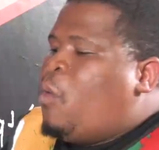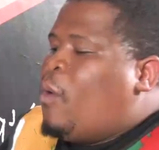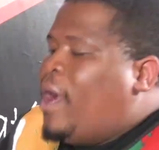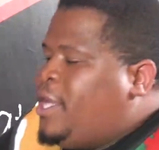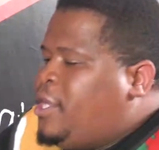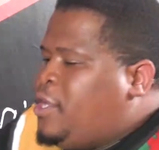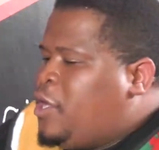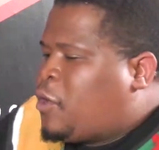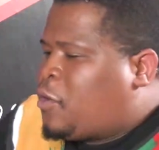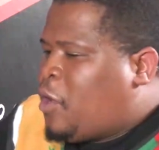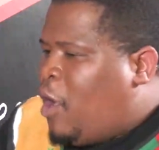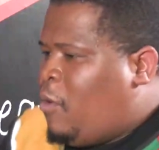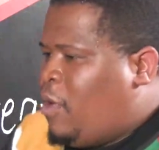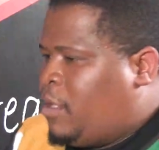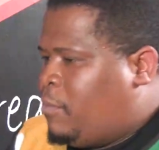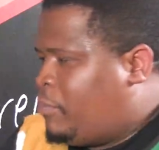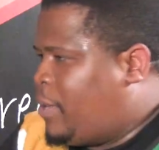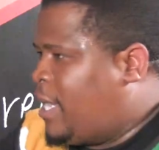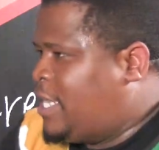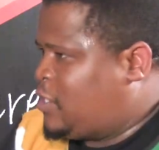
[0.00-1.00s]
when you go
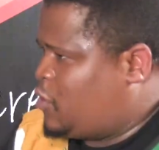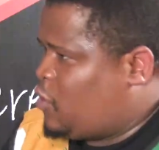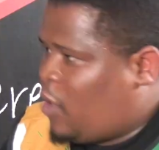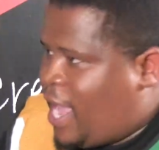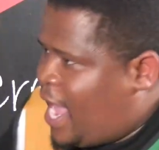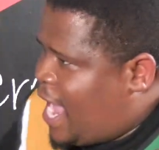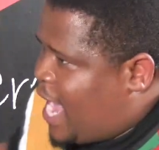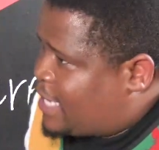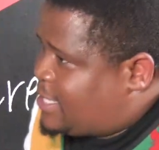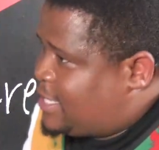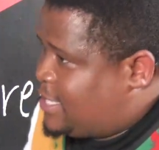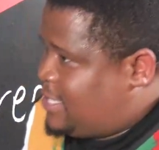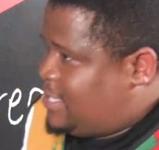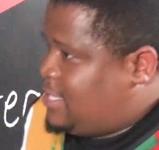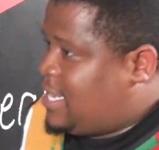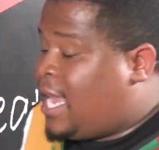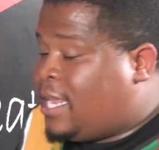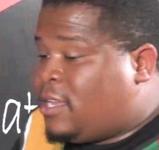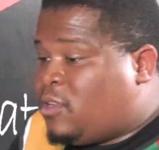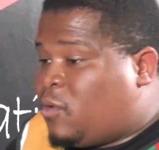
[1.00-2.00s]
and place your
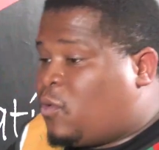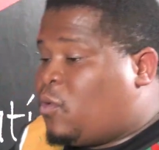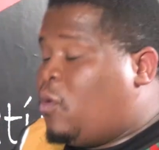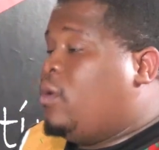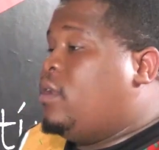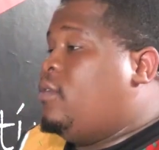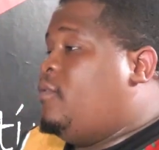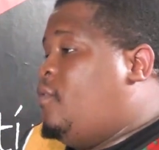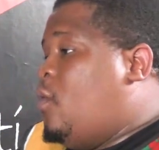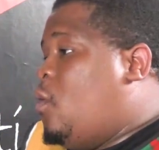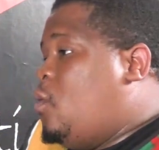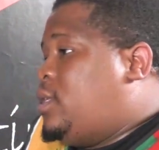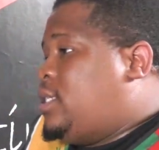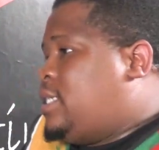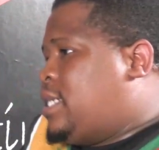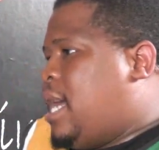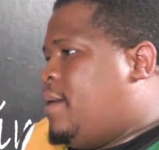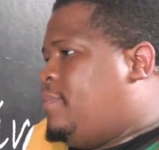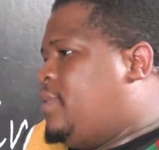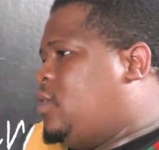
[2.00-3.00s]
X and you go and
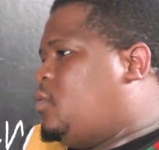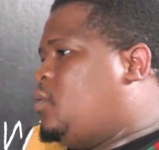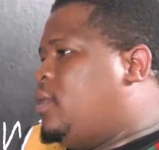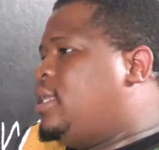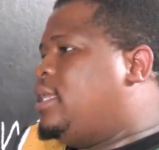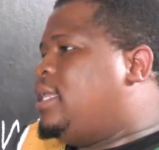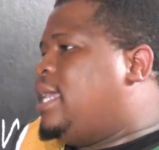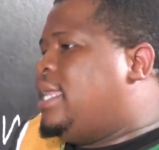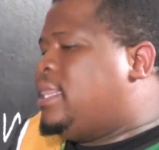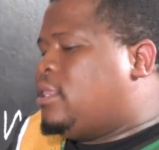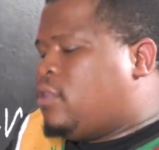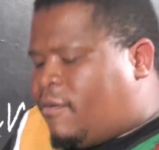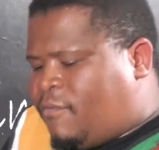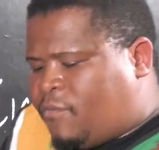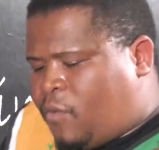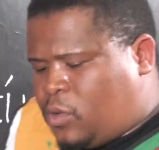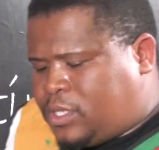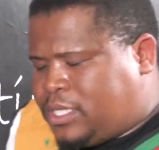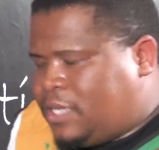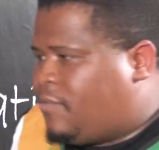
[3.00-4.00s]
vote come the 29th, you are
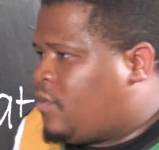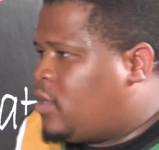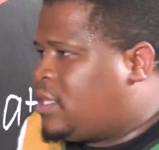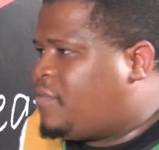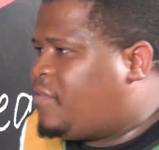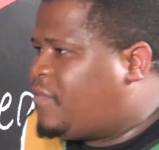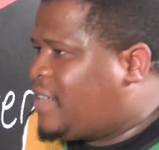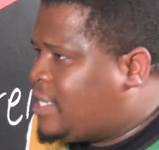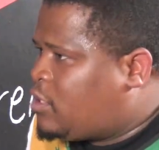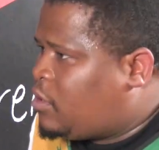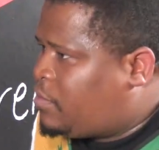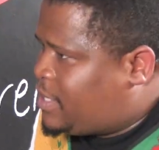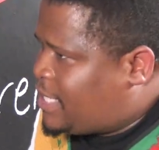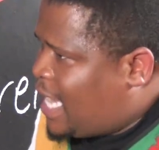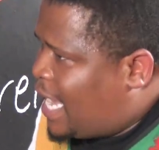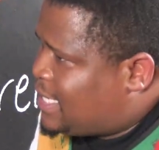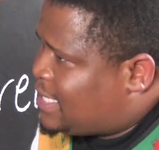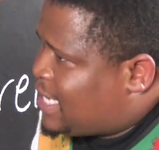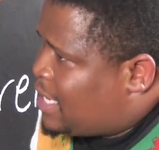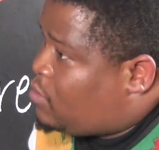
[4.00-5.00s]
voting for the Freedom
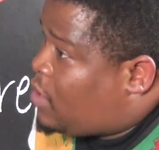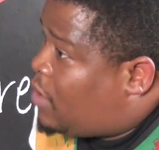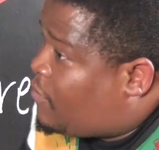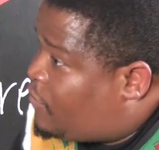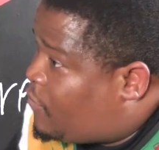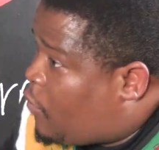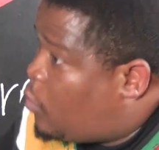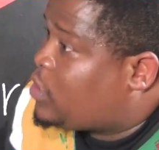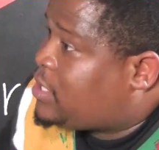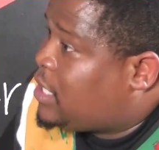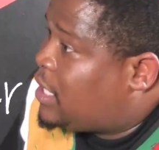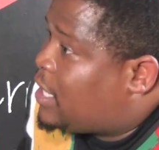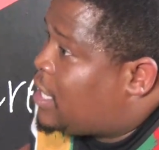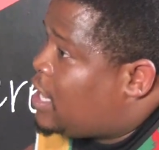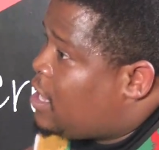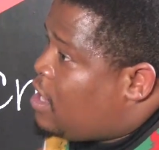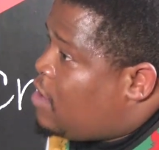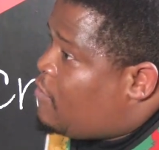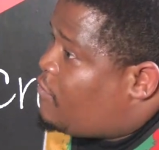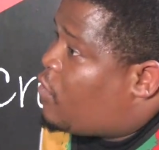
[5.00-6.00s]
Charter. You are voting
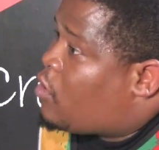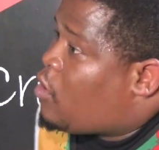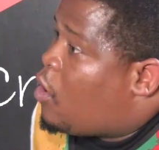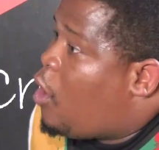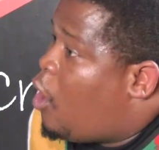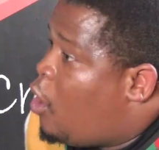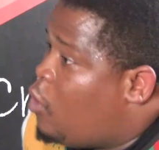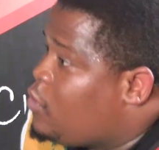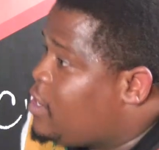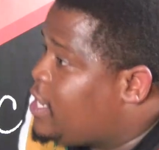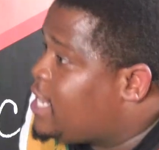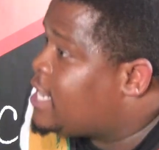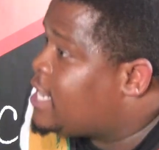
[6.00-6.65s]
for your own